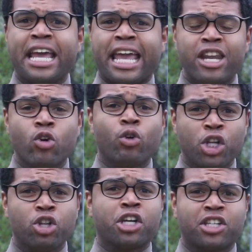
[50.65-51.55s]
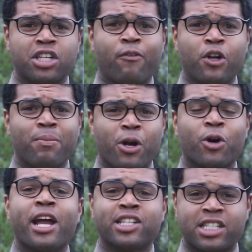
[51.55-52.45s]
Can you really look yourself in the
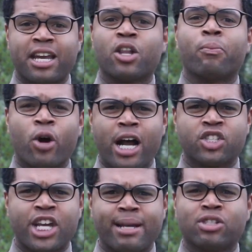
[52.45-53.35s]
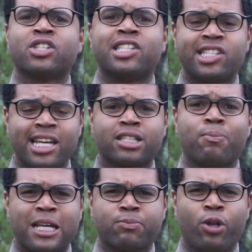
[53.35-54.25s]
mirror and say LeBron James is the sixth
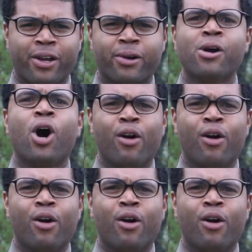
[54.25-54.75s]
best player